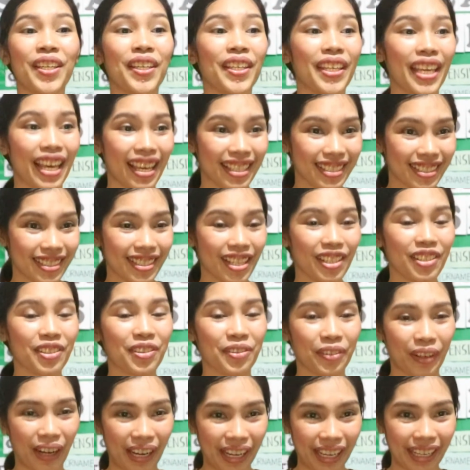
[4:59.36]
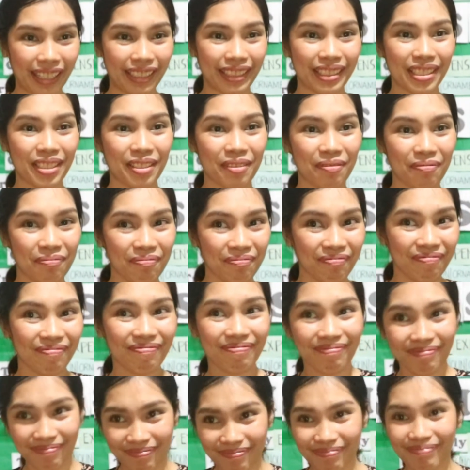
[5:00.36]
Yes, that's right.
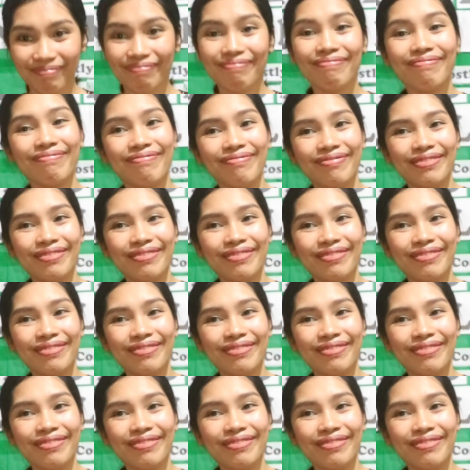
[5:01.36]
Hmm.